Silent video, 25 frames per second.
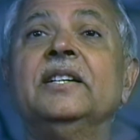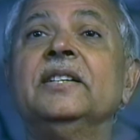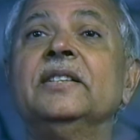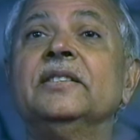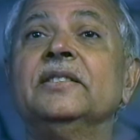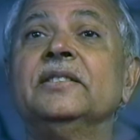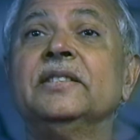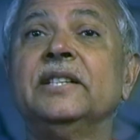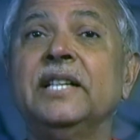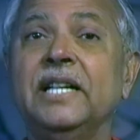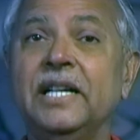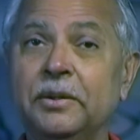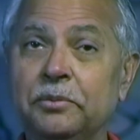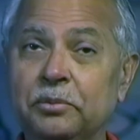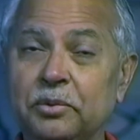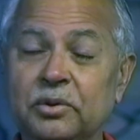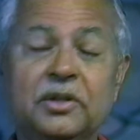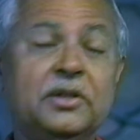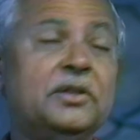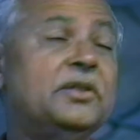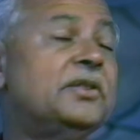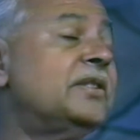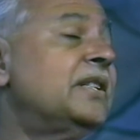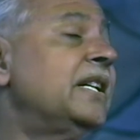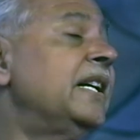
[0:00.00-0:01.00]
they would
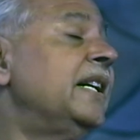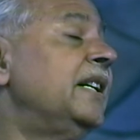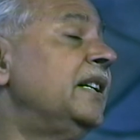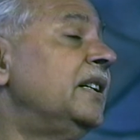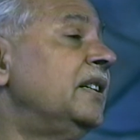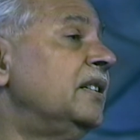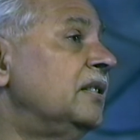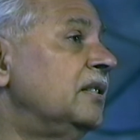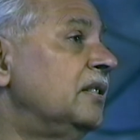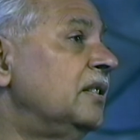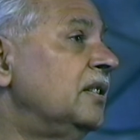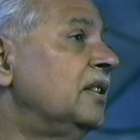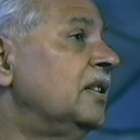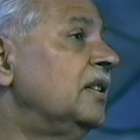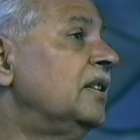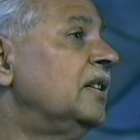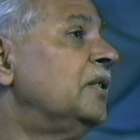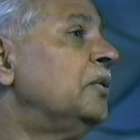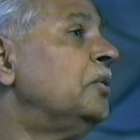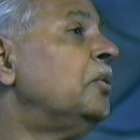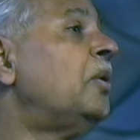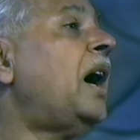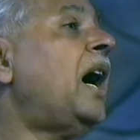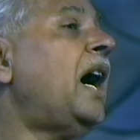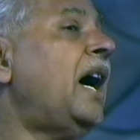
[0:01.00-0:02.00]
send.
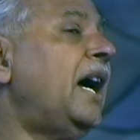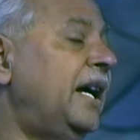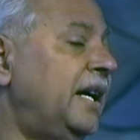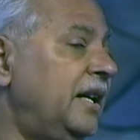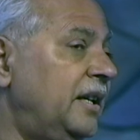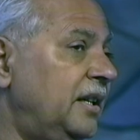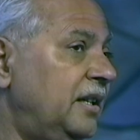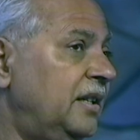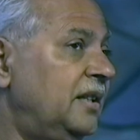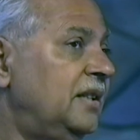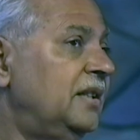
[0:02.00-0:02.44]
Why?